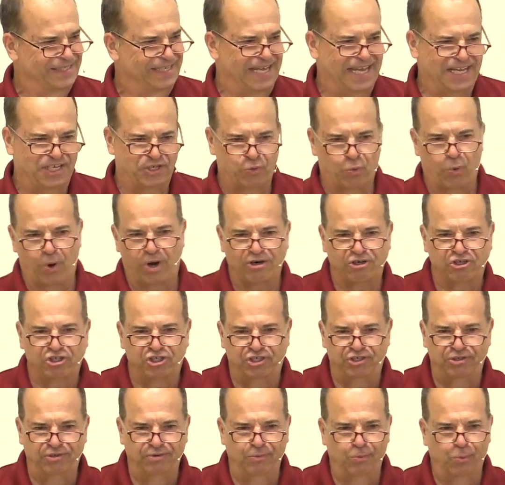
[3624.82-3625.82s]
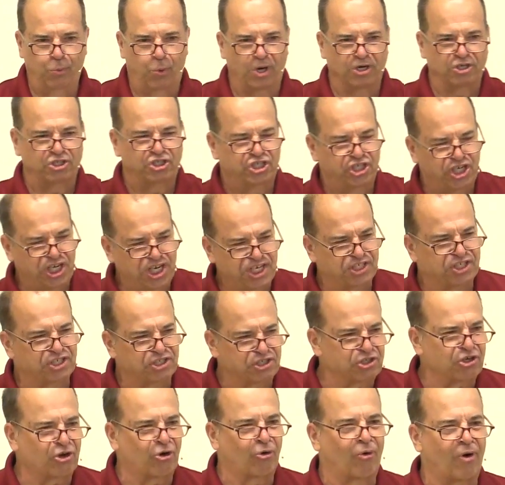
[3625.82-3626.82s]
it's where where
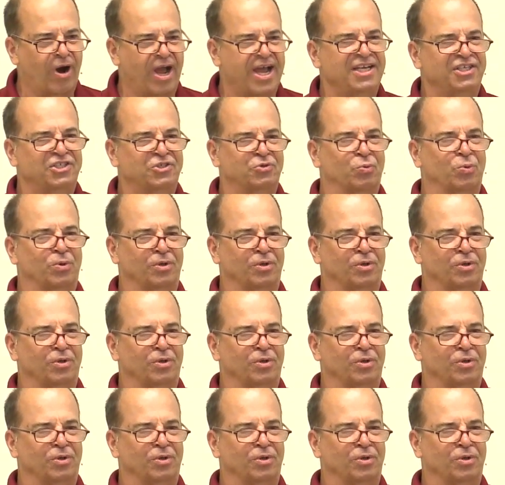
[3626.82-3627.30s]
Jesus Christ